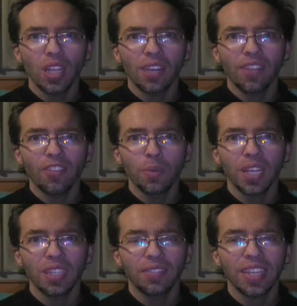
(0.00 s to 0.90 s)
I love
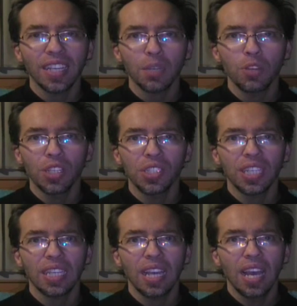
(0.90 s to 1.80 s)
everybody in the vegan
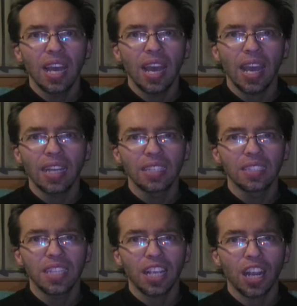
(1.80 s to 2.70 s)
community.
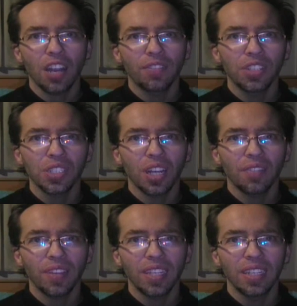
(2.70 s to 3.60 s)
And take care of
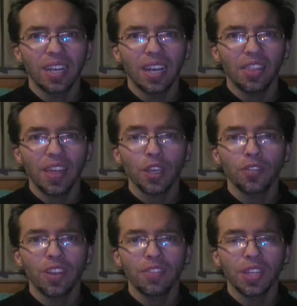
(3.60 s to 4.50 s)
yourself. And uh, thank
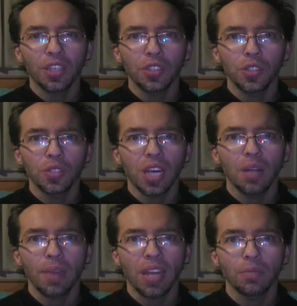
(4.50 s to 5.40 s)
you for everything you do to
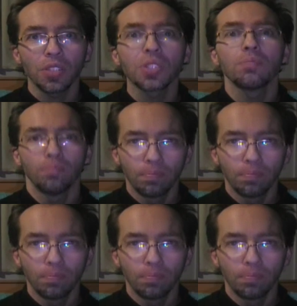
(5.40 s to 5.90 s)
help animals.